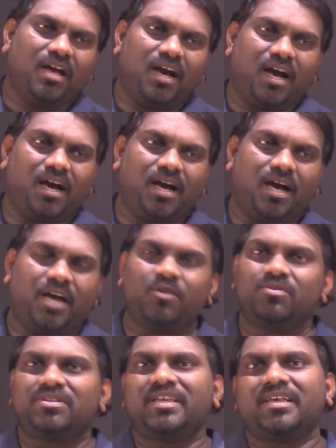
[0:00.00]
I don't
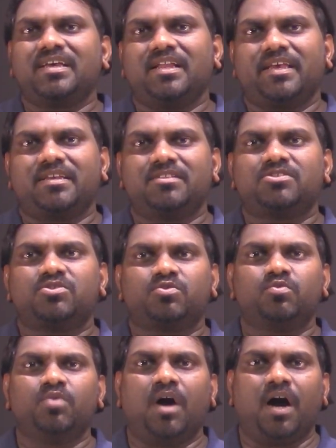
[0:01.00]
think like it's
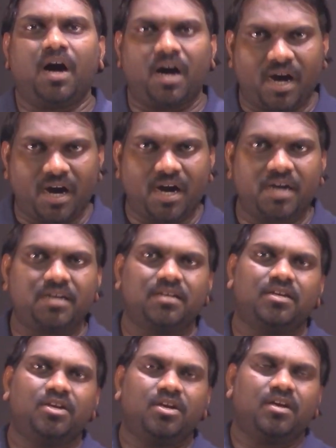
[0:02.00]
too hard
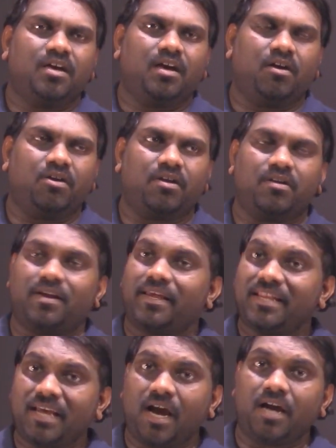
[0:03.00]
or any
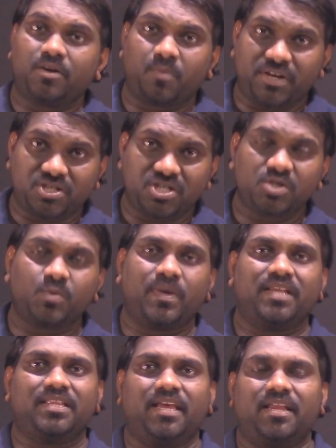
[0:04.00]
hard questions were
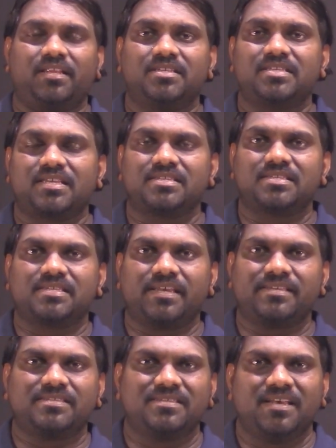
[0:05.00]
there in this
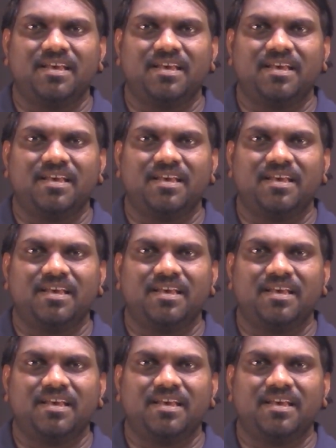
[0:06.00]
exercise.